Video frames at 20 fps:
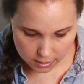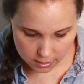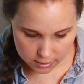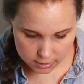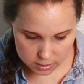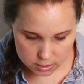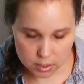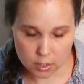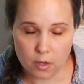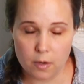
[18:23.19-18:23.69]

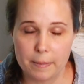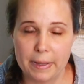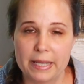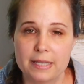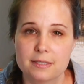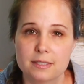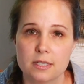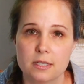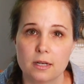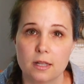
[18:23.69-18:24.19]
So it
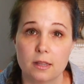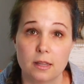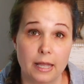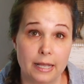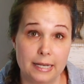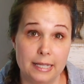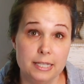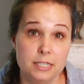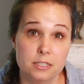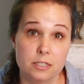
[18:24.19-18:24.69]
makes it a
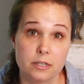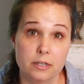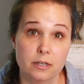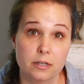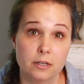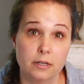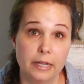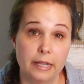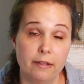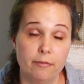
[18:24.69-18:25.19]
lot
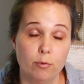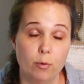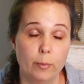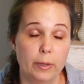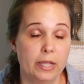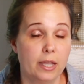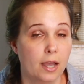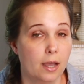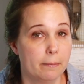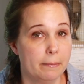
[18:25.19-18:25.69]
easier if when
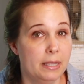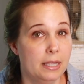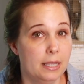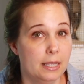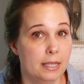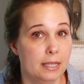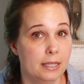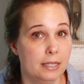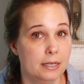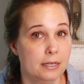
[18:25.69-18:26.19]
we come
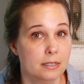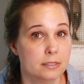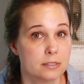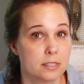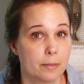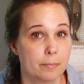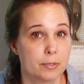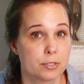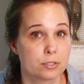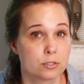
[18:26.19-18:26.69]
in,
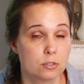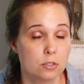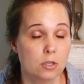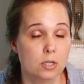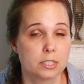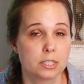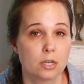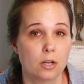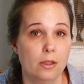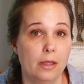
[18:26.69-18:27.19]
supper's
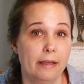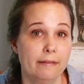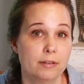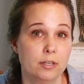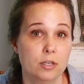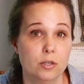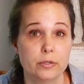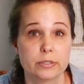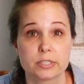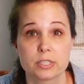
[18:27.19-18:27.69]
cooked and all I have
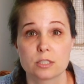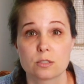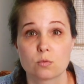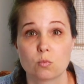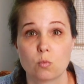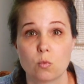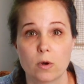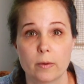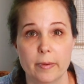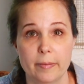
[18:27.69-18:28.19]
to do is just
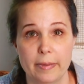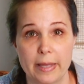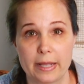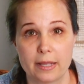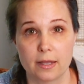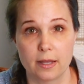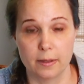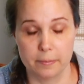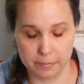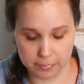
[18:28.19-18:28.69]
warm it
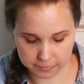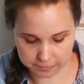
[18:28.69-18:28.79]
back up.